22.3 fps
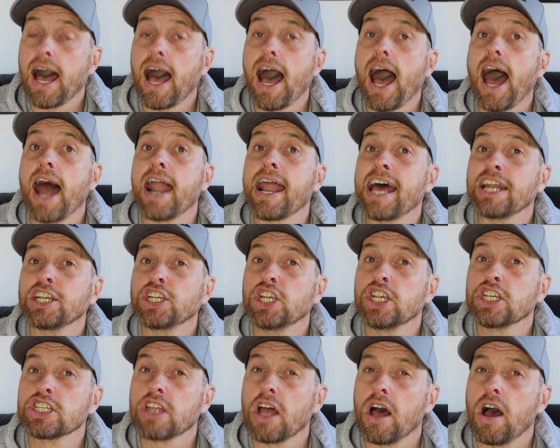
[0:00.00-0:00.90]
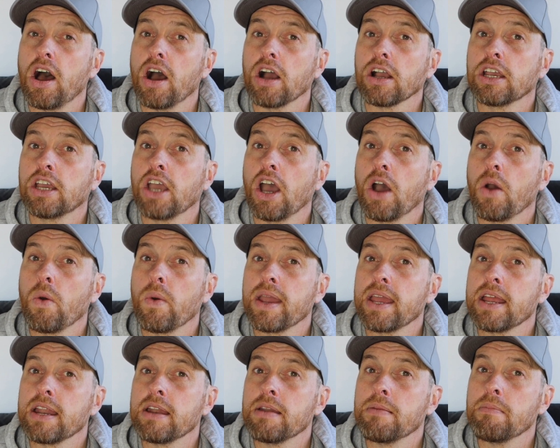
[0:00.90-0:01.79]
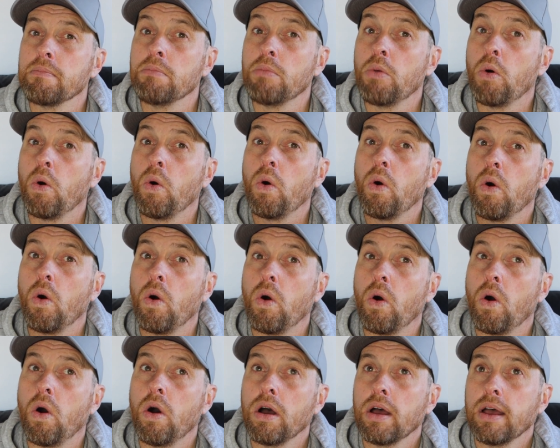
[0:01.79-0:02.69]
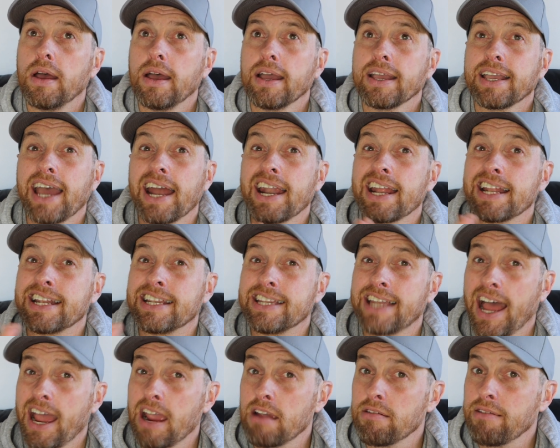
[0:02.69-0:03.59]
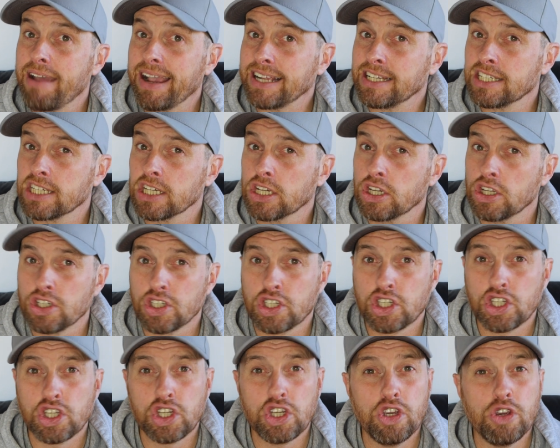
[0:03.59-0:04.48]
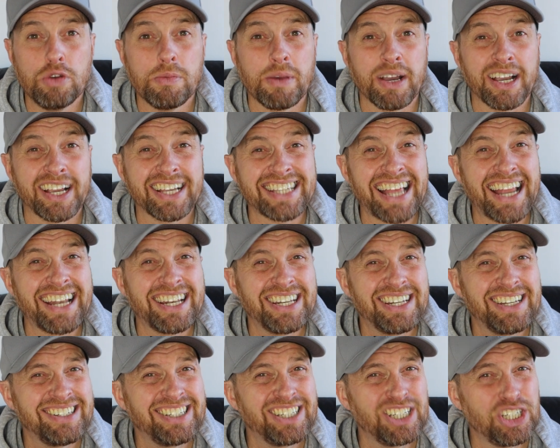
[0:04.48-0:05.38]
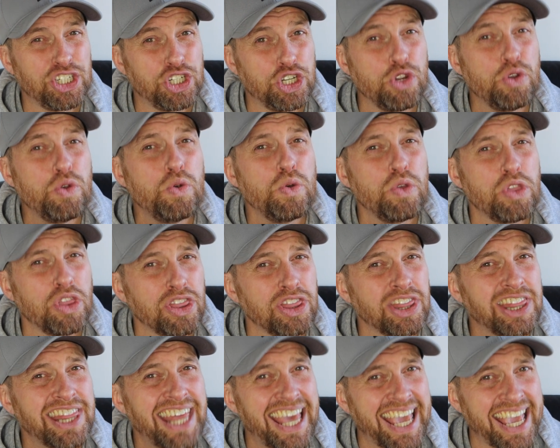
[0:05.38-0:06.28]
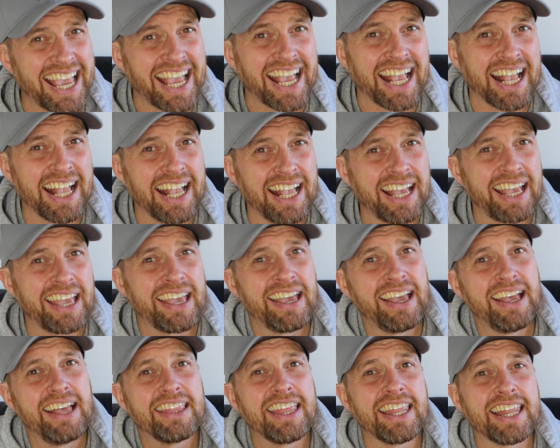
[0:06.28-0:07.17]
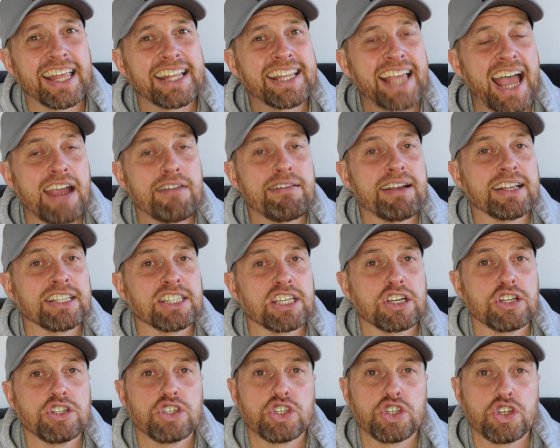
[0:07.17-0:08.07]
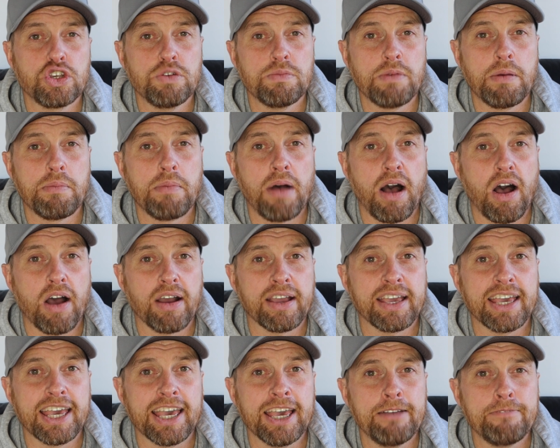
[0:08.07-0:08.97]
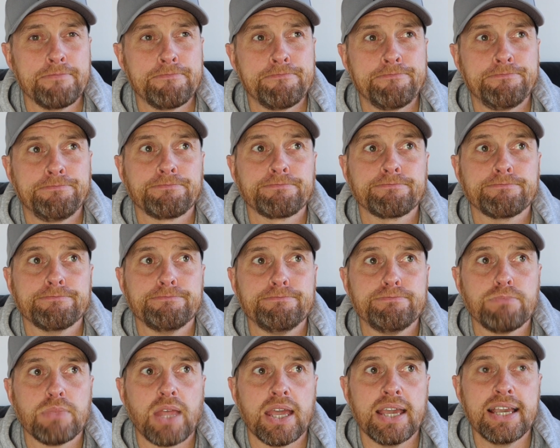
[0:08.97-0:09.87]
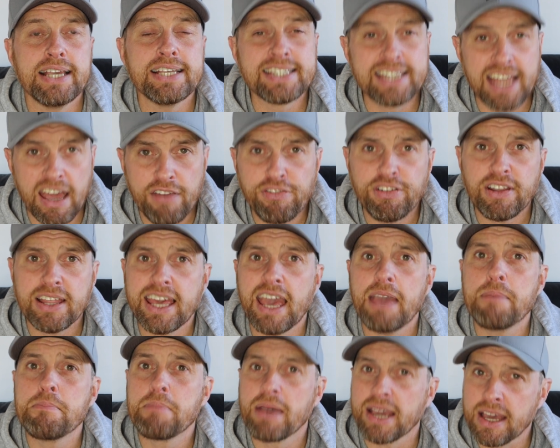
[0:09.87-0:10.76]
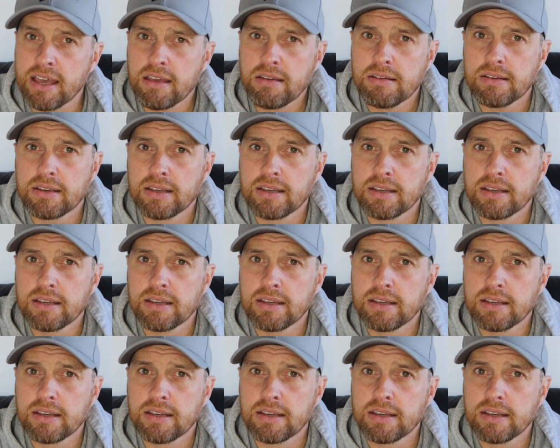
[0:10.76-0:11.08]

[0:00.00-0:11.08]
and actually start going more kind of direct to consumer? Because I do think that the direct to consumer market is definitely getting bigger,